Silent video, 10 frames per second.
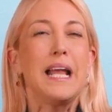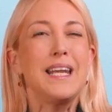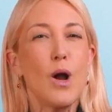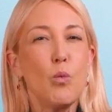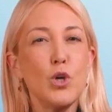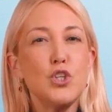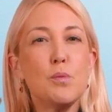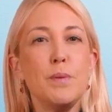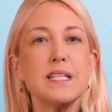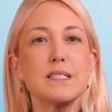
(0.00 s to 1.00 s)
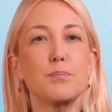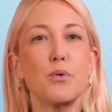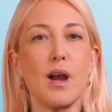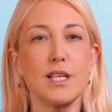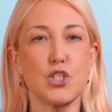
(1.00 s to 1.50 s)
Now, would you be
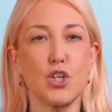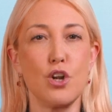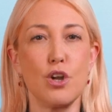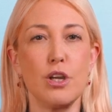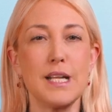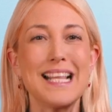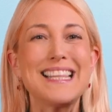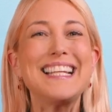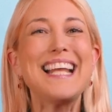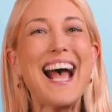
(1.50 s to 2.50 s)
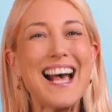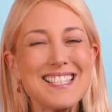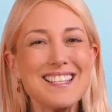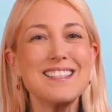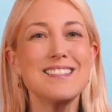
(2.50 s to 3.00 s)
surprised to learn that
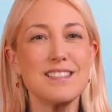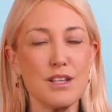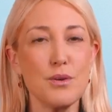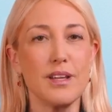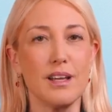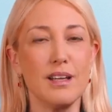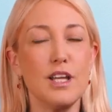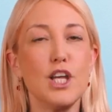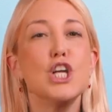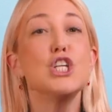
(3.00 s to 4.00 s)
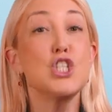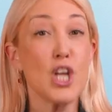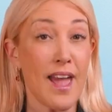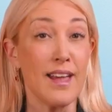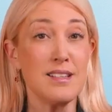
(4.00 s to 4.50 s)
Assad Syria
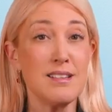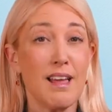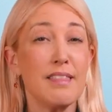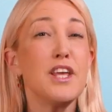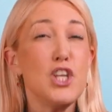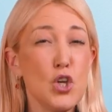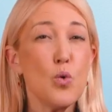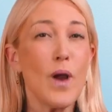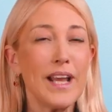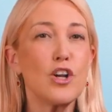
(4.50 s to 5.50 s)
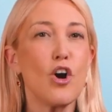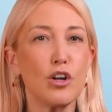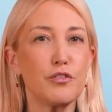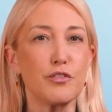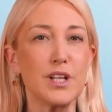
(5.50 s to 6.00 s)
chaired the UN
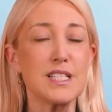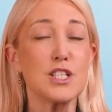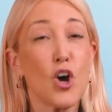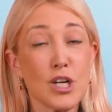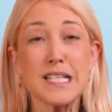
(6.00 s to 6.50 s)
Conference on